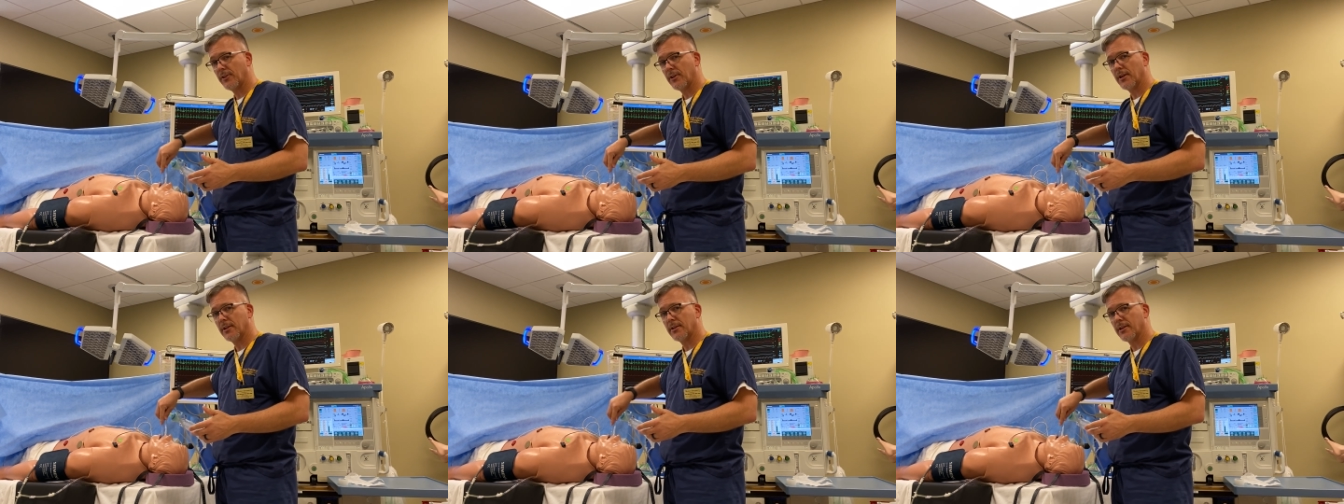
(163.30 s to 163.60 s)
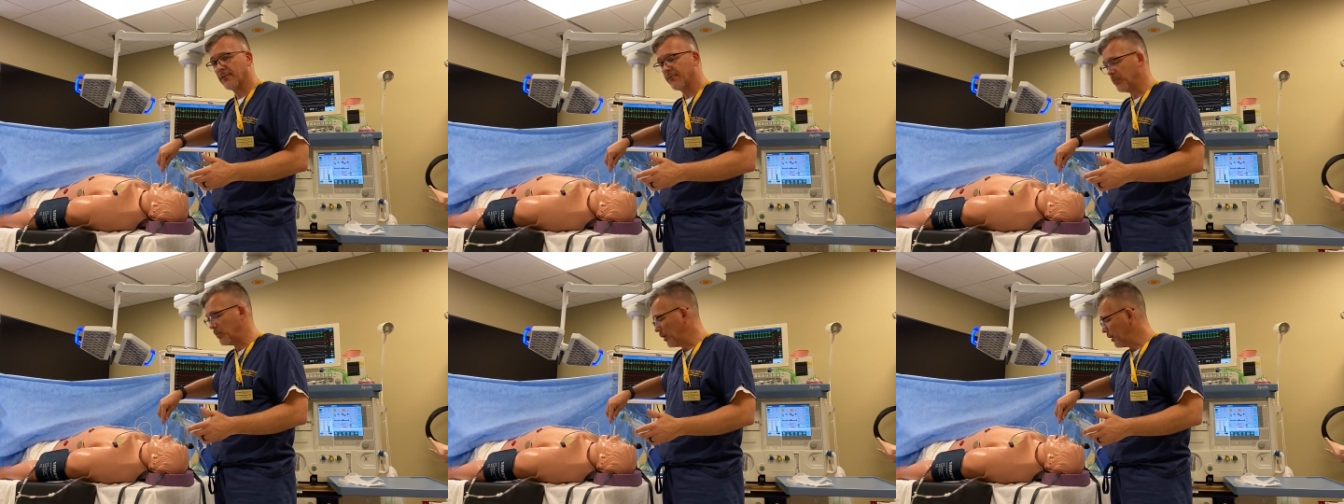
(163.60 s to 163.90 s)
that
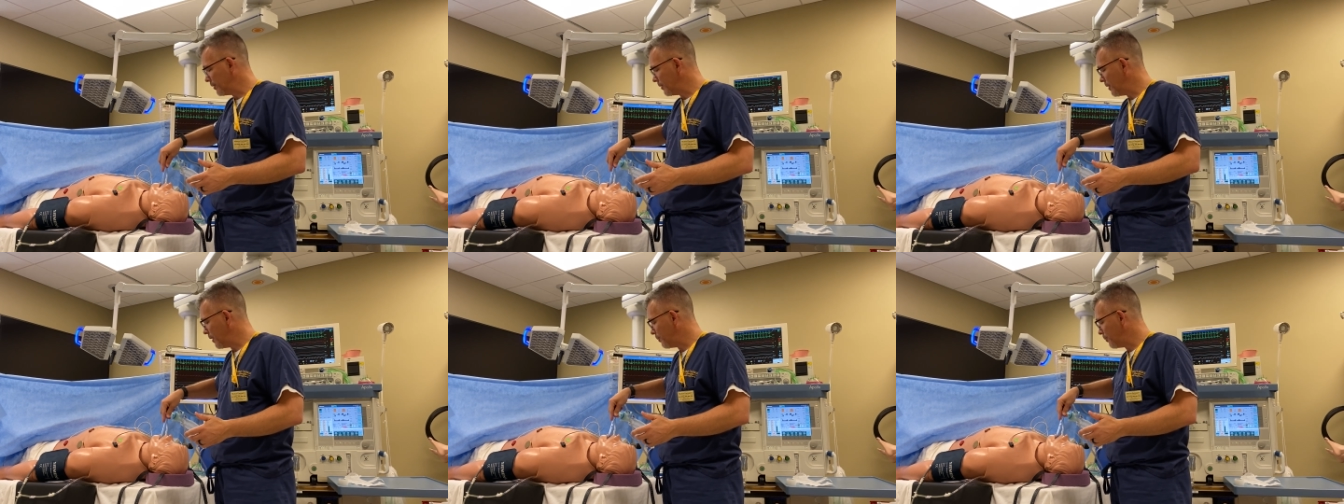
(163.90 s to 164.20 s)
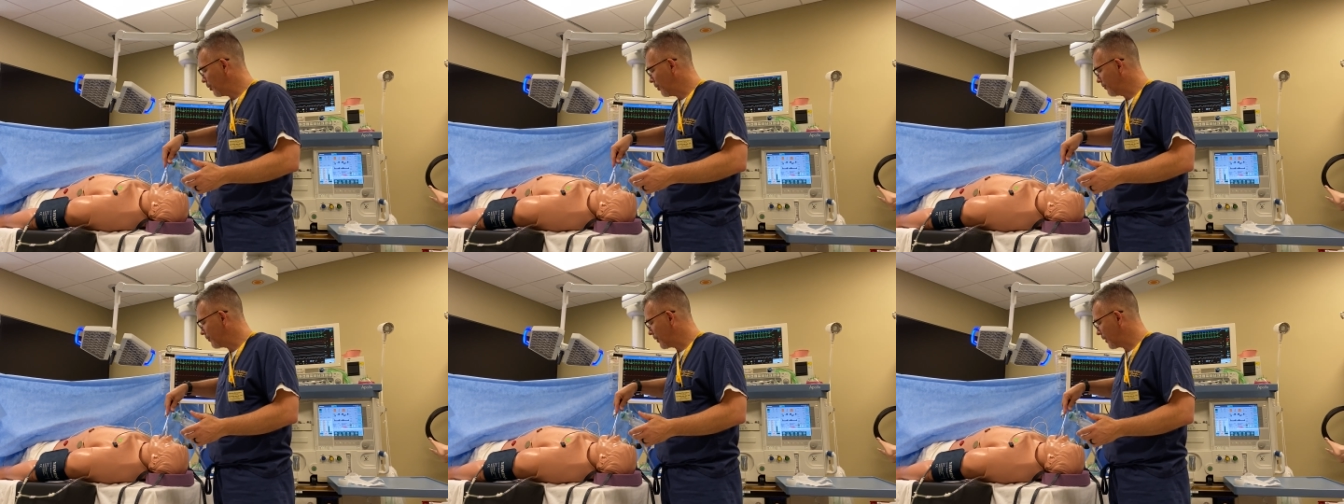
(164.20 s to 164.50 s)
they've built up
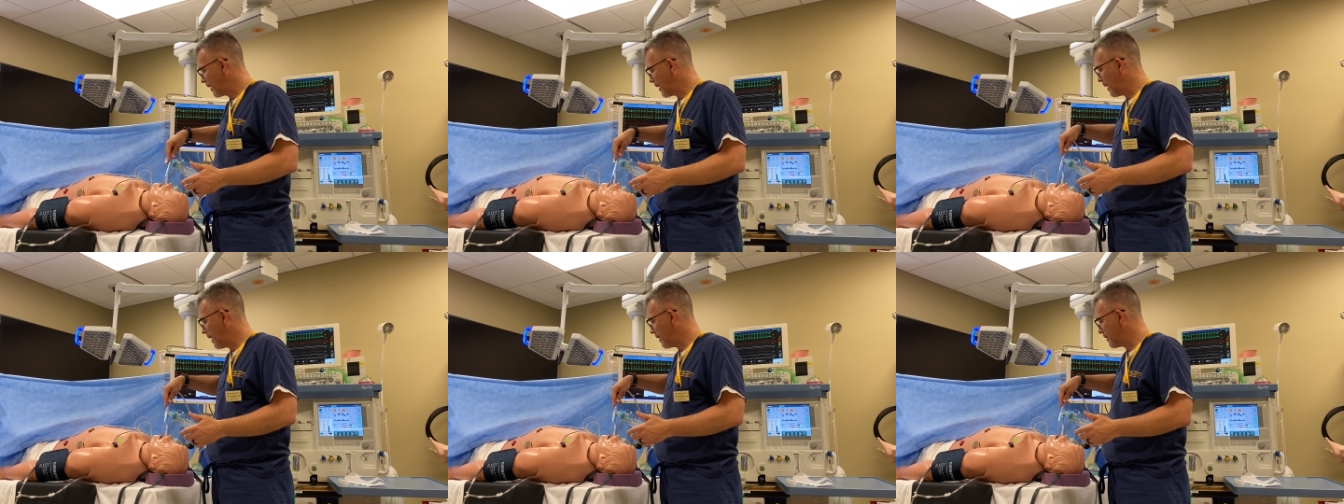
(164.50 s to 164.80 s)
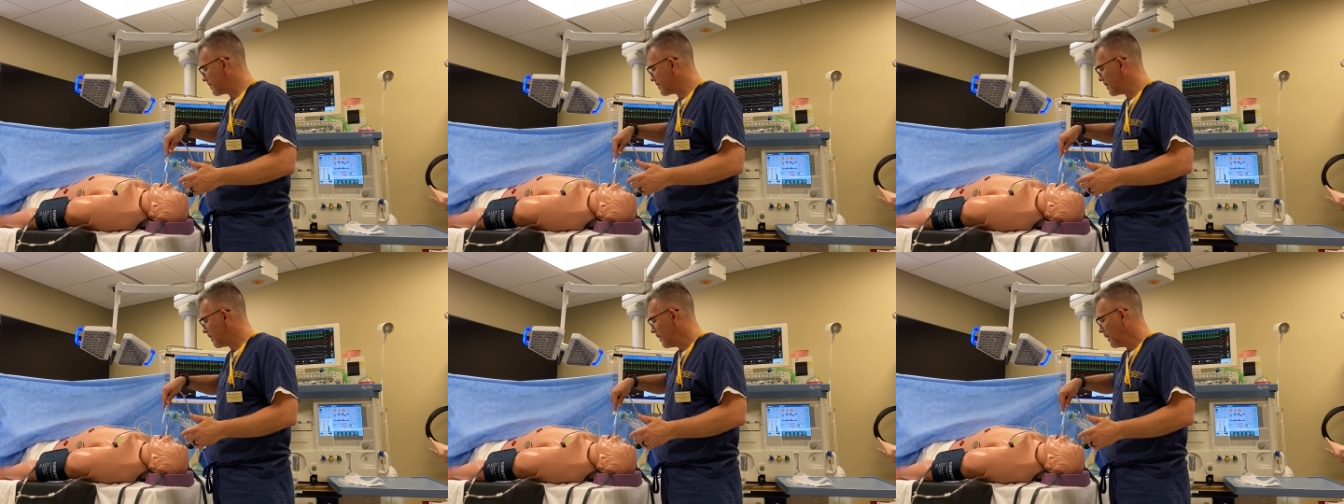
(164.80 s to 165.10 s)
over the
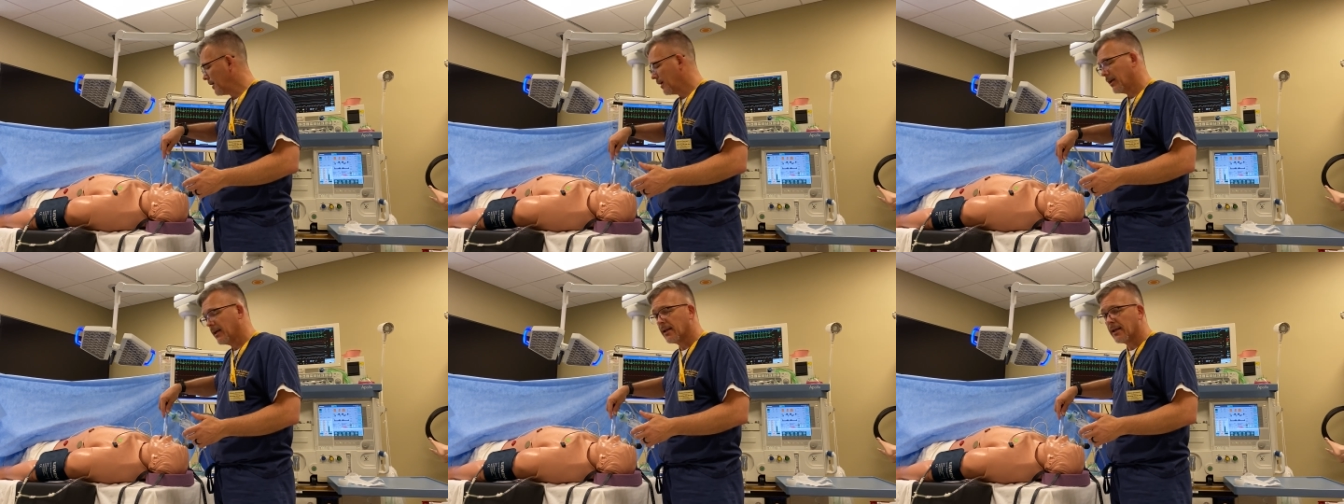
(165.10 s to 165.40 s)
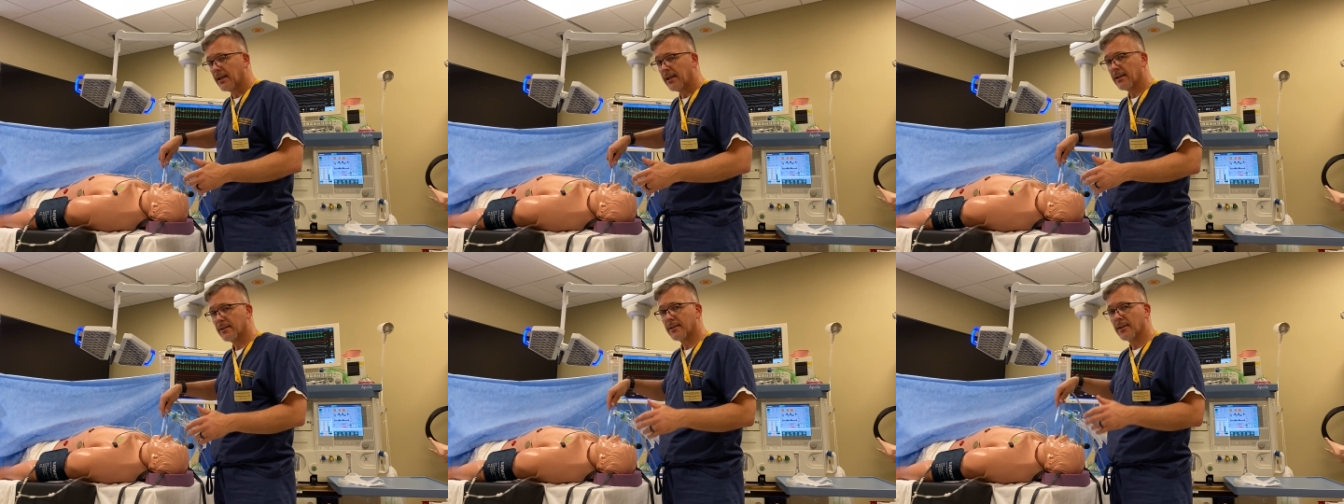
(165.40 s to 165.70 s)
case, get